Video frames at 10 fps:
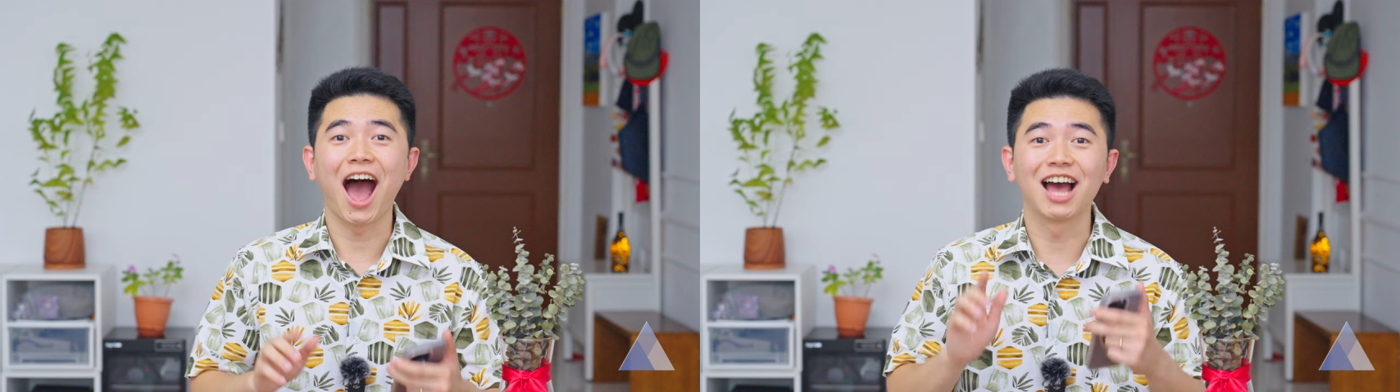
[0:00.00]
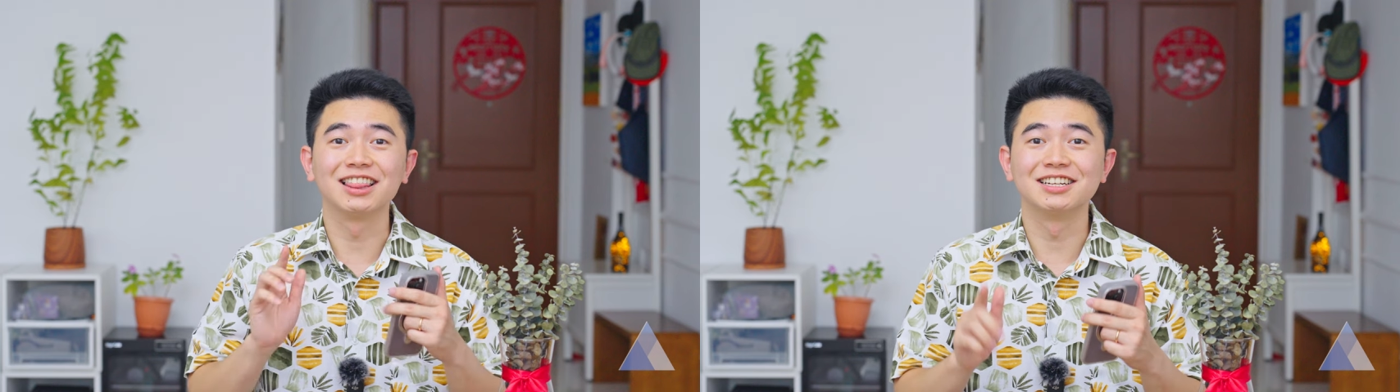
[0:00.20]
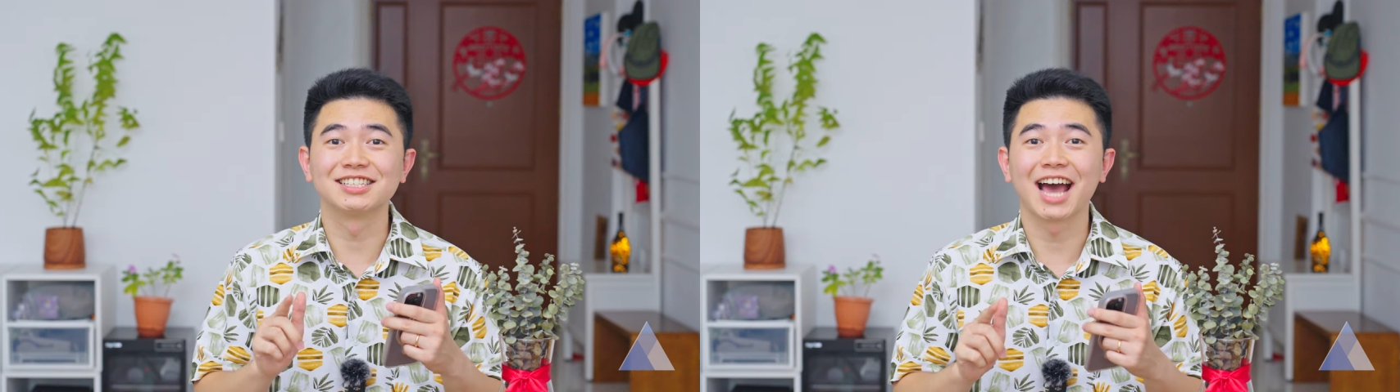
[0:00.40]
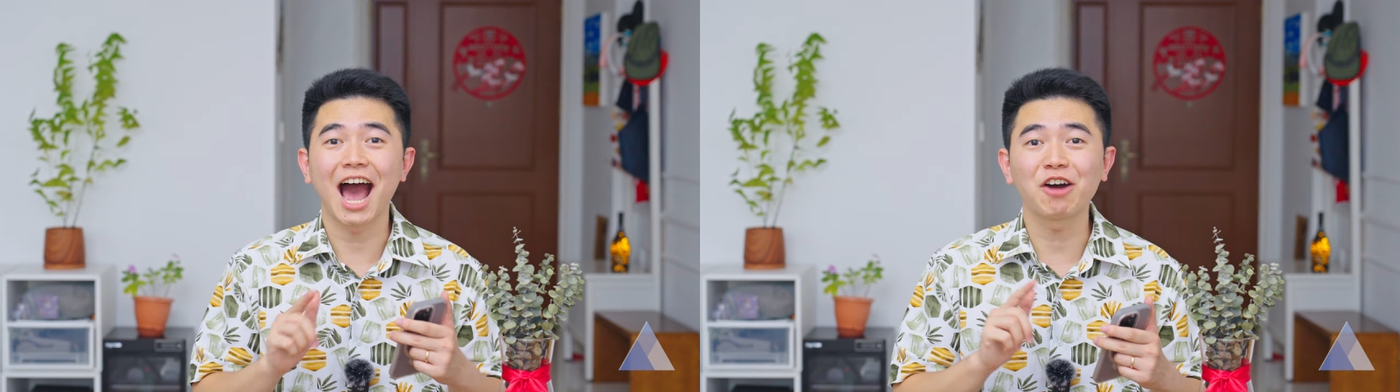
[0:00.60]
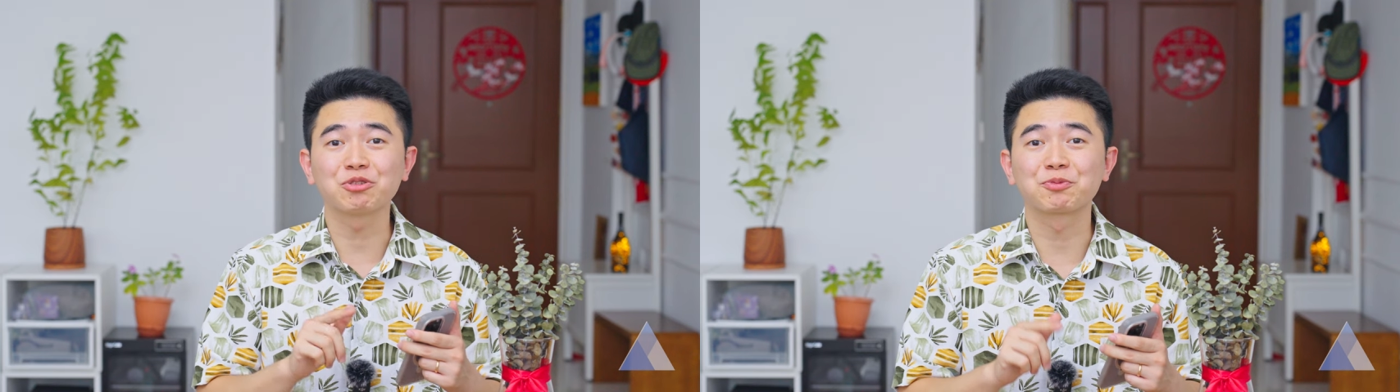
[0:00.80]
I learned
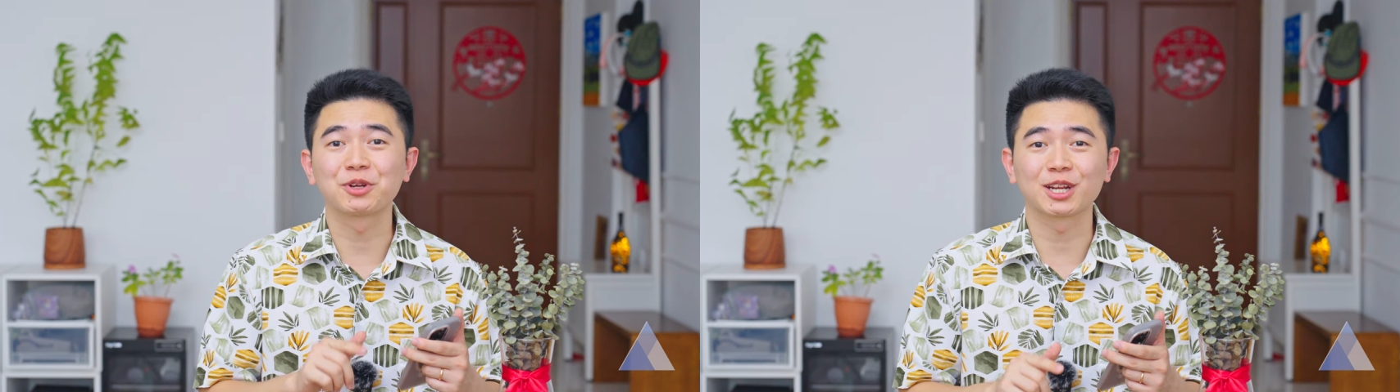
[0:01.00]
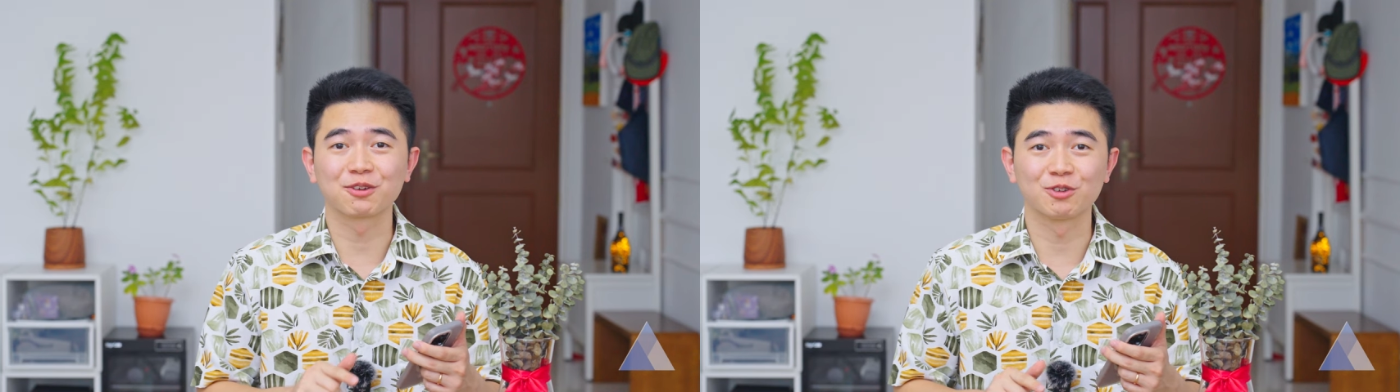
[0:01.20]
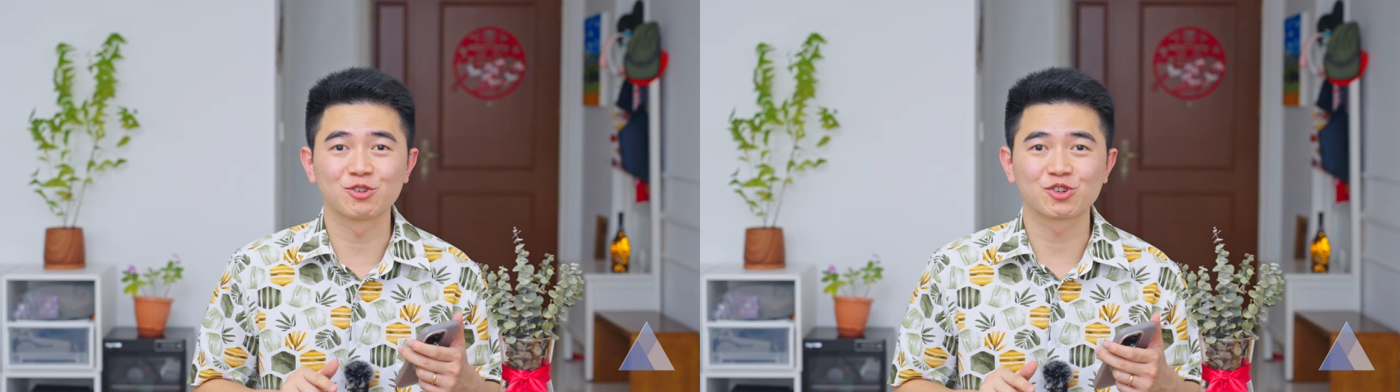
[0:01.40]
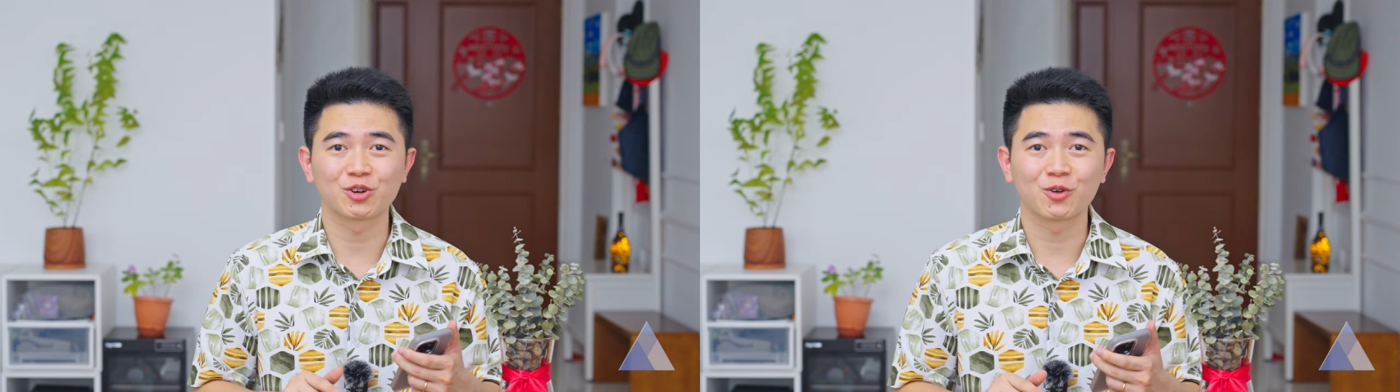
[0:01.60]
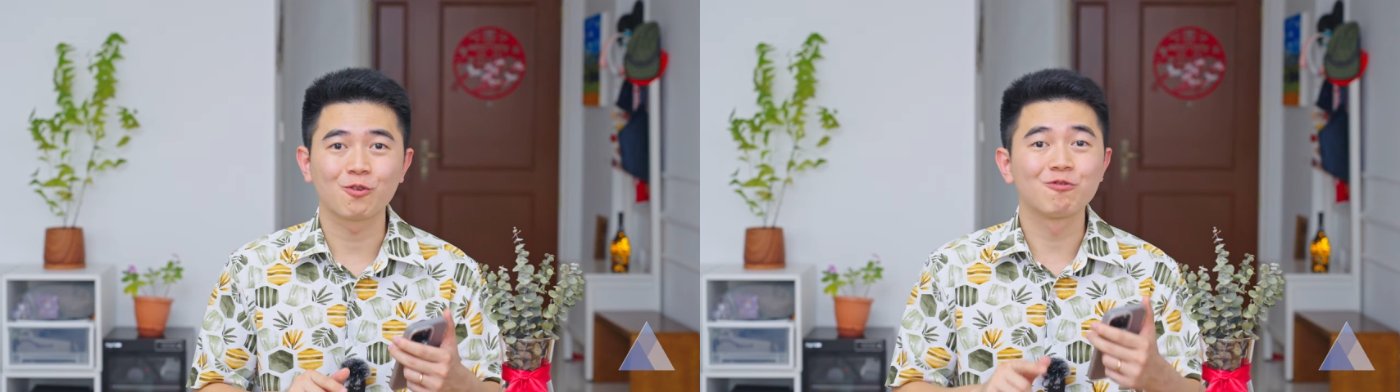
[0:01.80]
how to predict the future
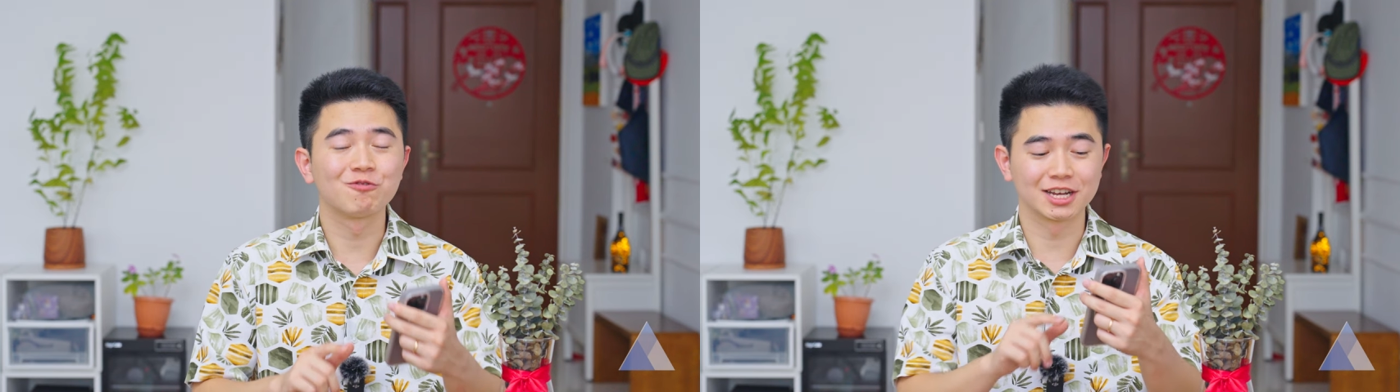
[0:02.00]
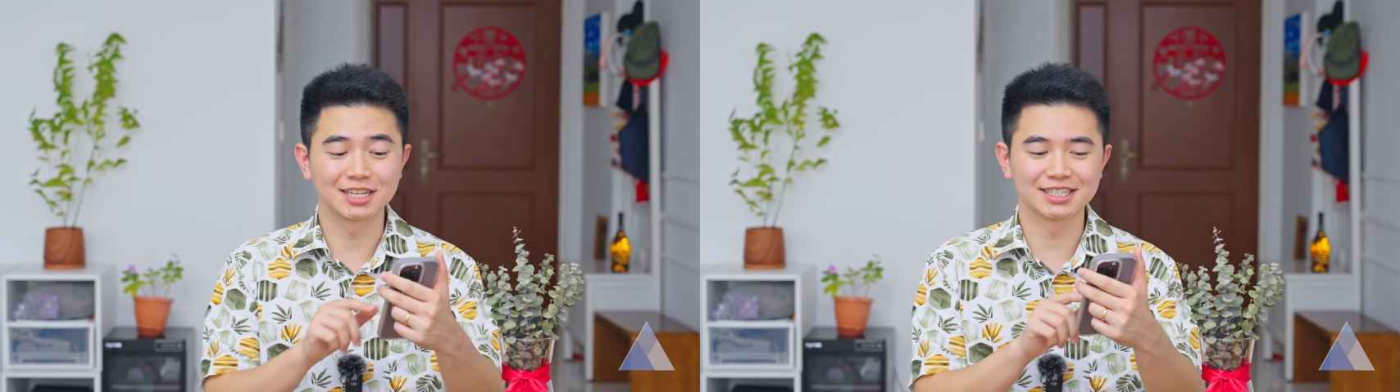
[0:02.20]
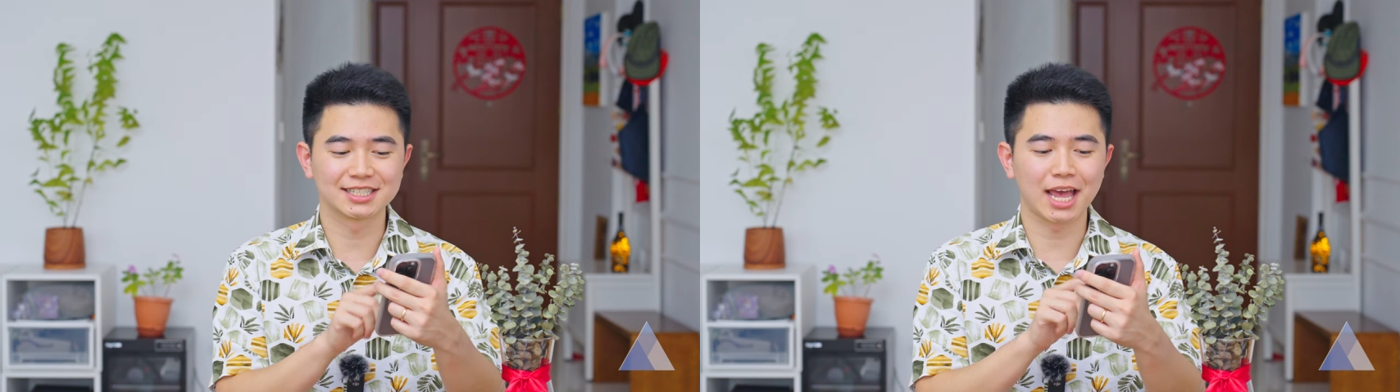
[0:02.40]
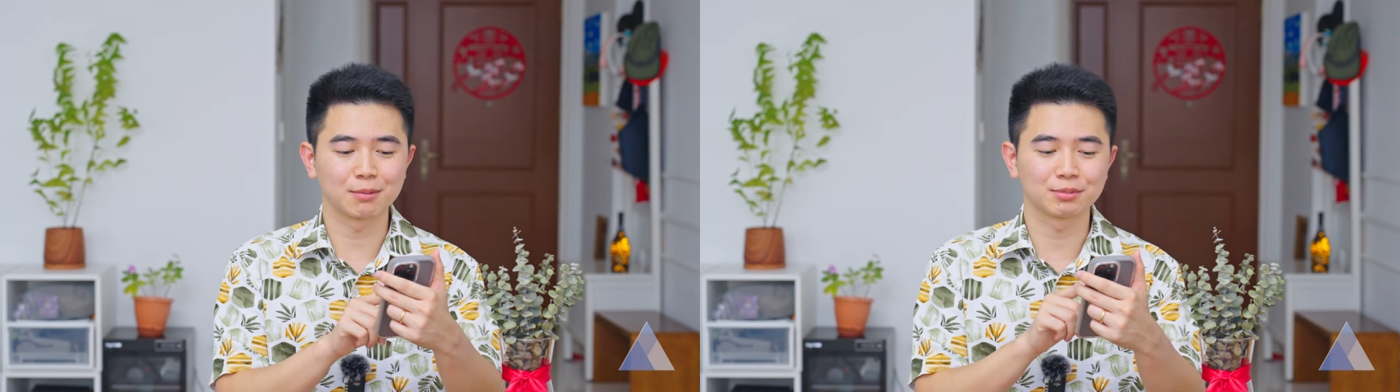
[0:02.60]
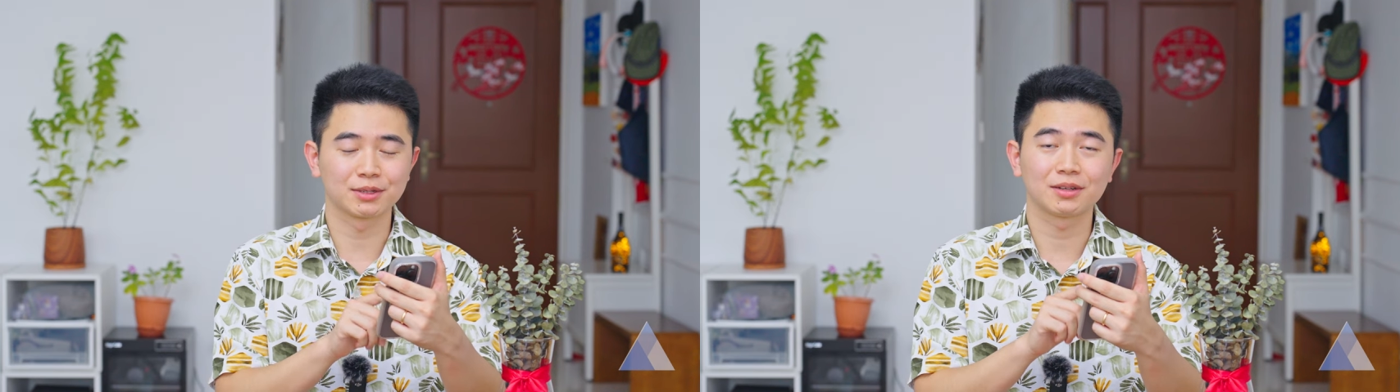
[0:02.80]
via this app.